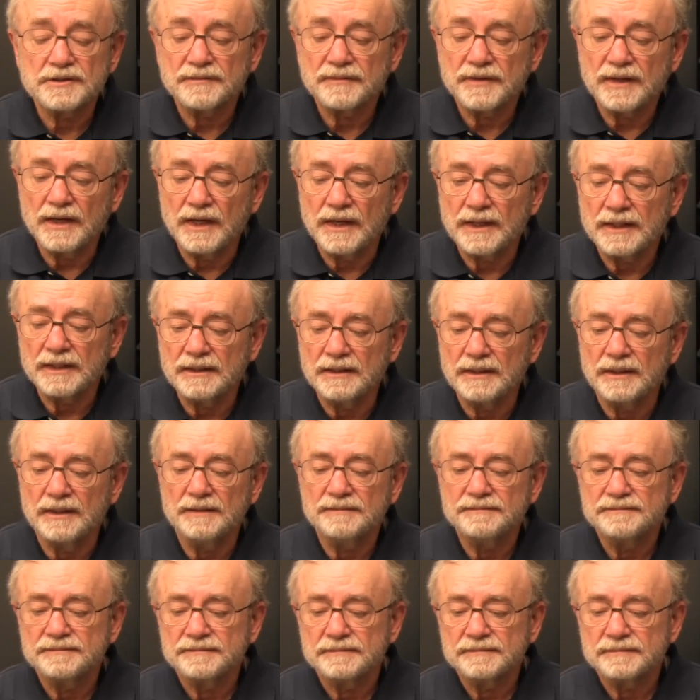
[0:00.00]
of the Haganah
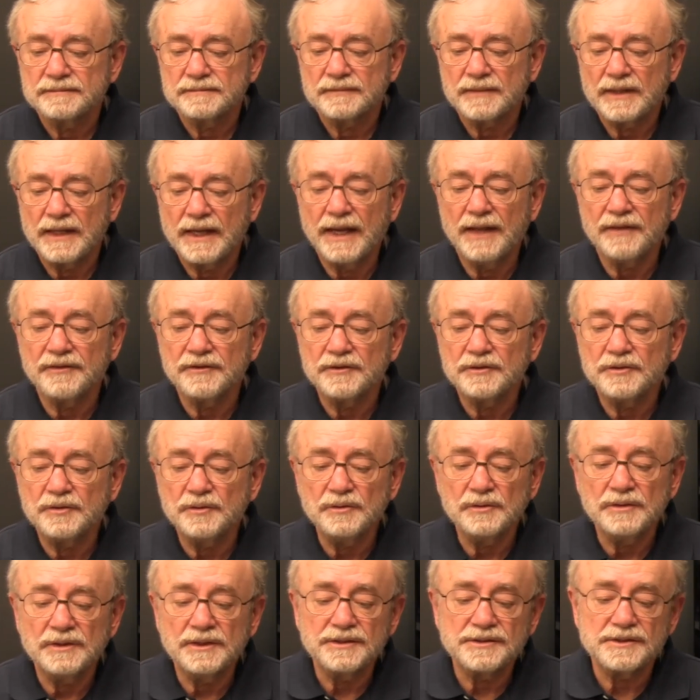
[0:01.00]
and the
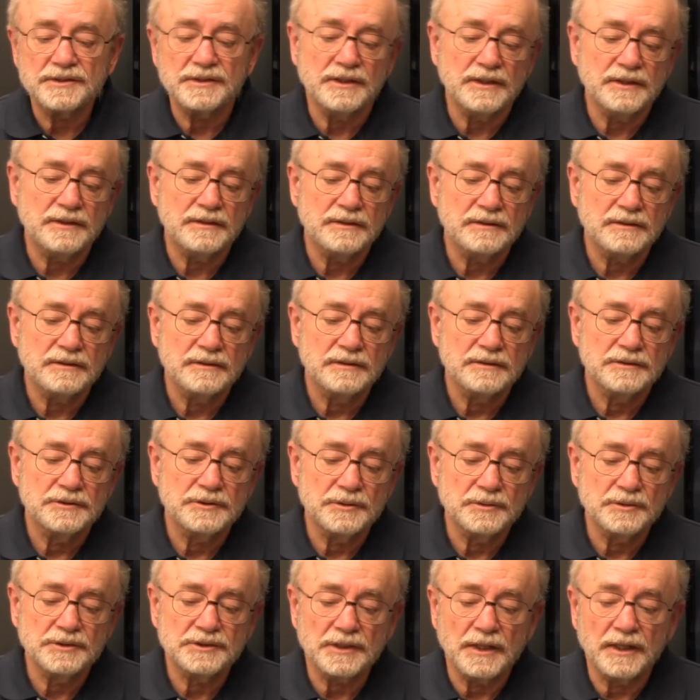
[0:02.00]
two dissident
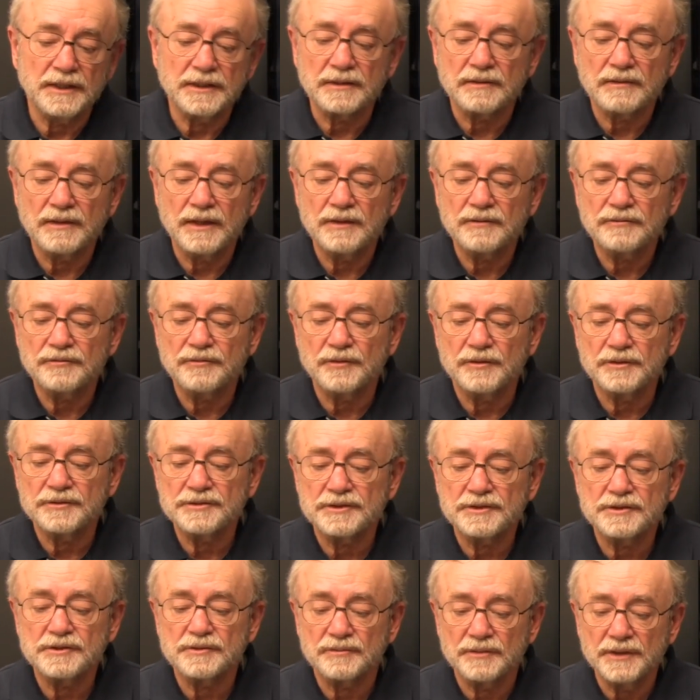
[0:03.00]
Jewish underground
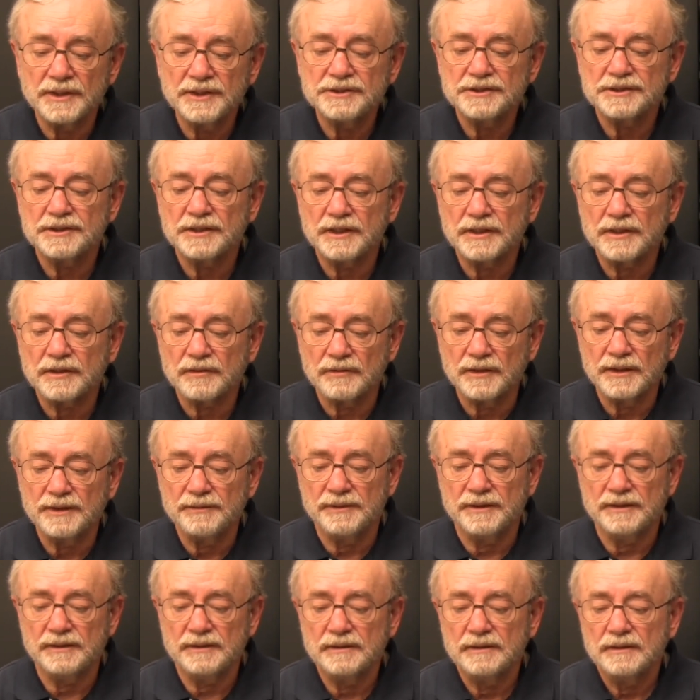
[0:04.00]
forces reached an
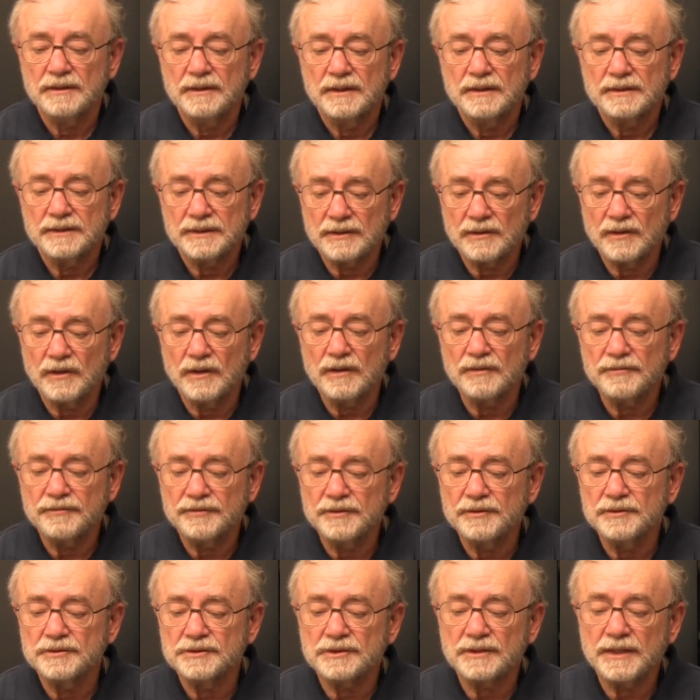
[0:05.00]
agreement that all
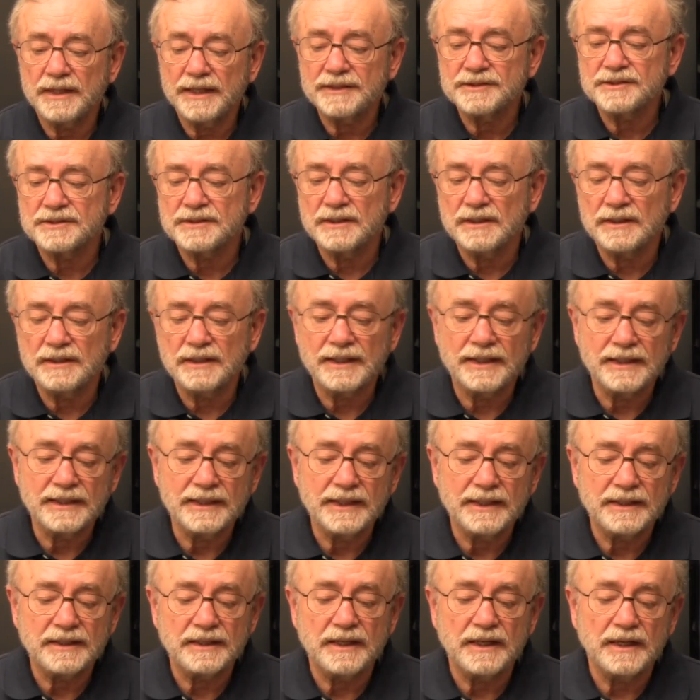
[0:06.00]
future Etzel and
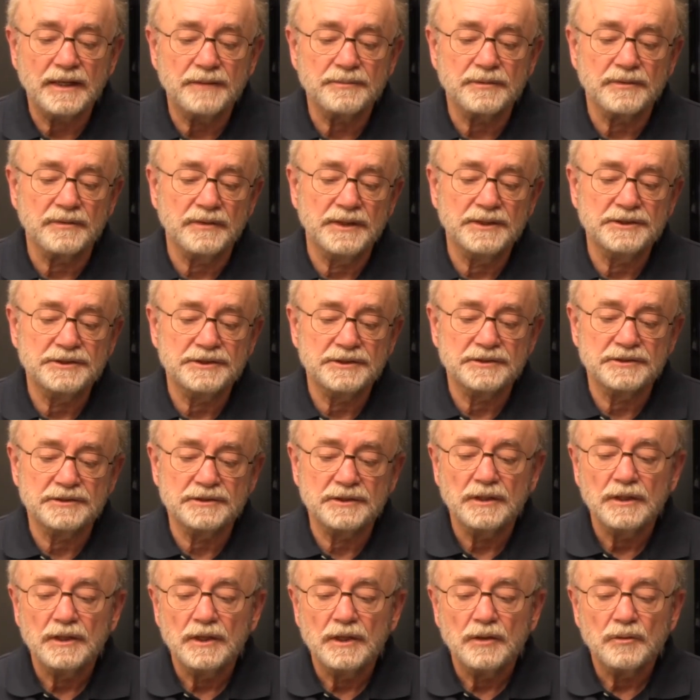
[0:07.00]
Lehi operations
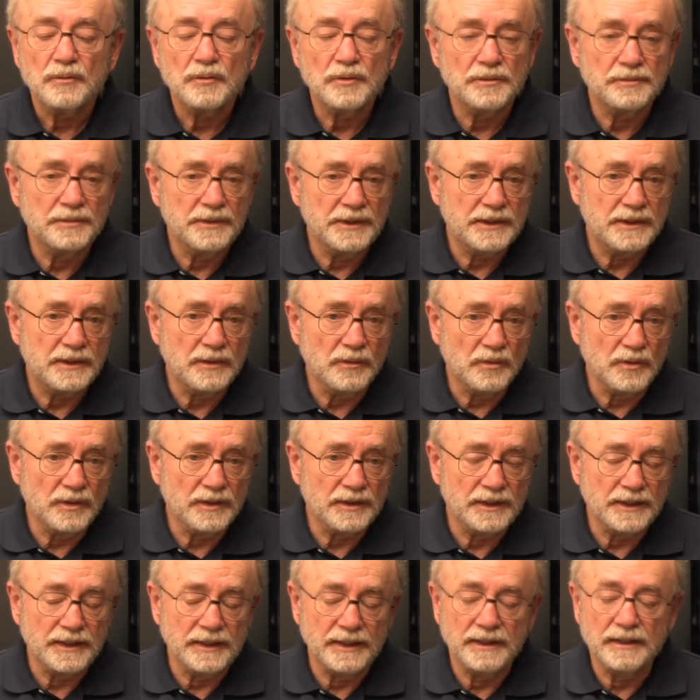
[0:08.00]
would be
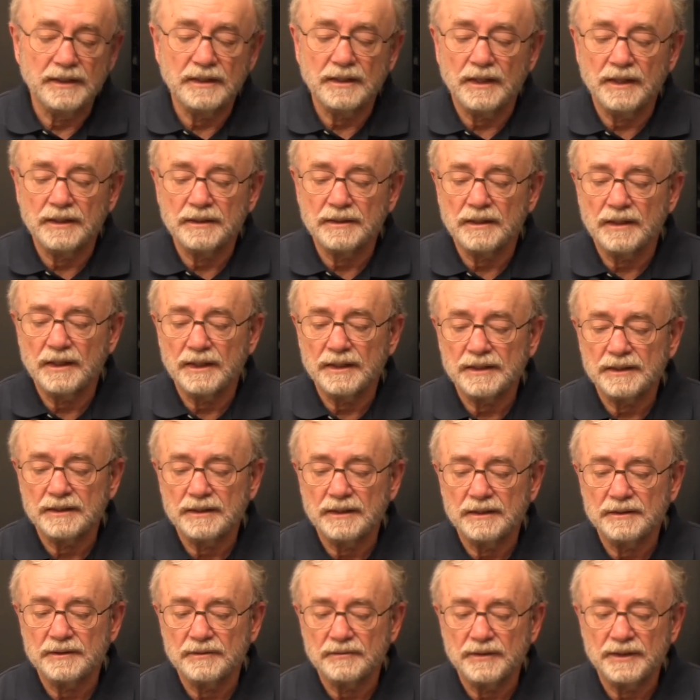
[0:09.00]
coordinated under
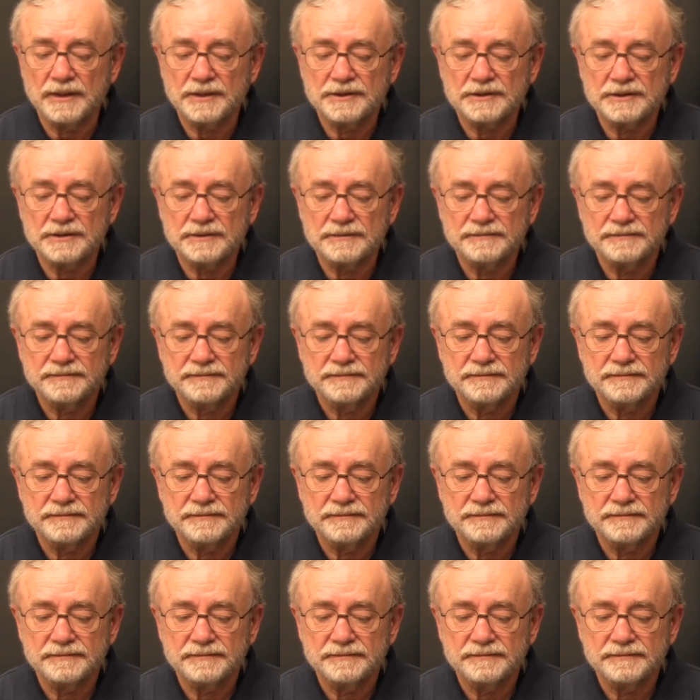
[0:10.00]
Haganah direction.